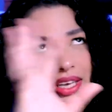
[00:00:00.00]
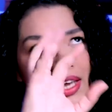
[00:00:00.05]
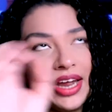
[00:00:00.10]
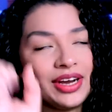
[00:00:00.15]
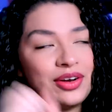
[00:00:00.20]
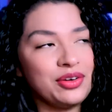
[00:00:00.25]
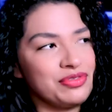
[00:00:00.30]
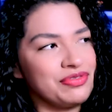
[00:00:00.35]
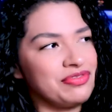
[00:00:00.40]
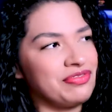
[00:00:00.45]

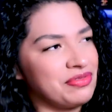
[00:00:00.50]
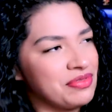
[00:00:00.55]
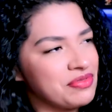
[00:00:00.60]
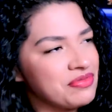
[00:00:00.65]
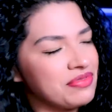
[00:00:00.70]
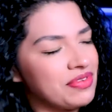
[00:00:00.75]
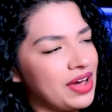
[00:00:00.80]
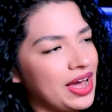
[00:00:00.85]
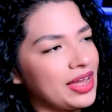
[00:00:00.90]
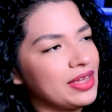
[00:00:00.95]
kind of
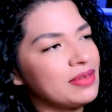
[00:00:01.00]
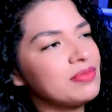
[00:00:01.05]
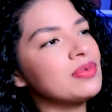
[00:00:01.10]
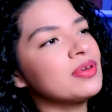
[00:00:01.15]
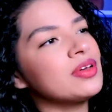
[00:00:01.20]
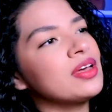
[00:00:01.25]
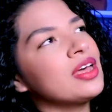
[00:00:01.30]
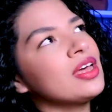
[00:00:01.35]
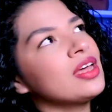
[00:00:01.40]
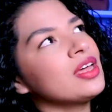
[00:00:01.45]
vibe.
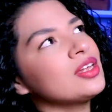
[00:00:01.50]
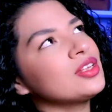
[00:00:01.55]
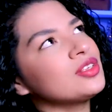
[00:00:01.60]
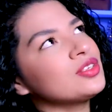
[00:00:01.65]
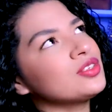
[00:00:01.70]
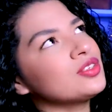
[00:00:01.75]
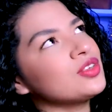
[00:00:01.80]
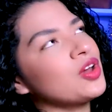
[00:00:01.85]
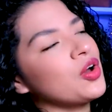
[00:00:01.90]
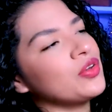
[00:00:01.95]

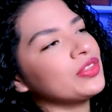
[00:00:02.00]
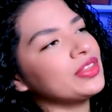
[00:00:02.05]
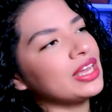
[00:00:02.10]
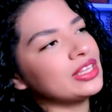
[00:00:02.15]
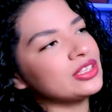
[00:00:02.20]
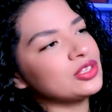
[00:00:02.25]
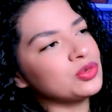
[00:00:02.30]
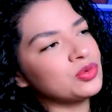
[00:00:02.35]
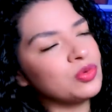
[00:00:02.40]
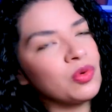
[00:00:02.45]
So
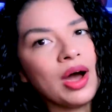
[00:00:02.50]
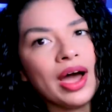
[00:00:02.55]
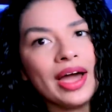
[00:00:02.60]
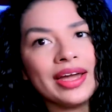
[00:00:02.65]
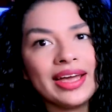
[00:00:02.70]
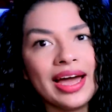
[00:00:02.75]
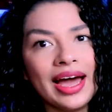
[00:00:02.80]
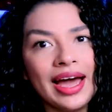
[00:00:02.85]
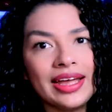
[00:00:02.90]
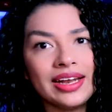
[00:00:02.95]
that's
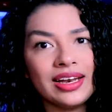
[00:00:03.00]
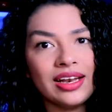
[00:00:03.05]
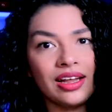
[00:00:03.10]
why I